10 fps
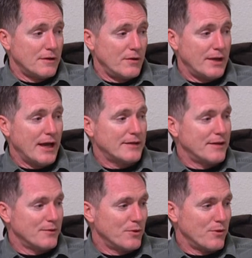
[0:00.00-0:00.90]
we got
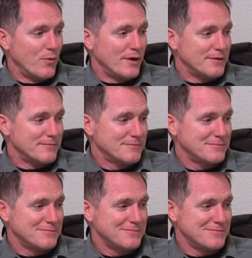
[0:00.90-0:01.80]
done with one.
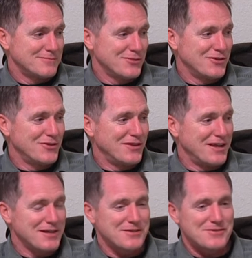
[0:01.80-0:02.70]
We'll do the
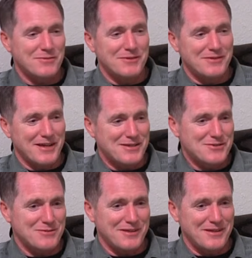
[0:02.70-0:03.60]
next one
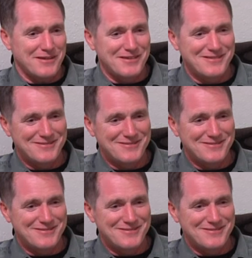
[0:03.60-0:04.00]
next week.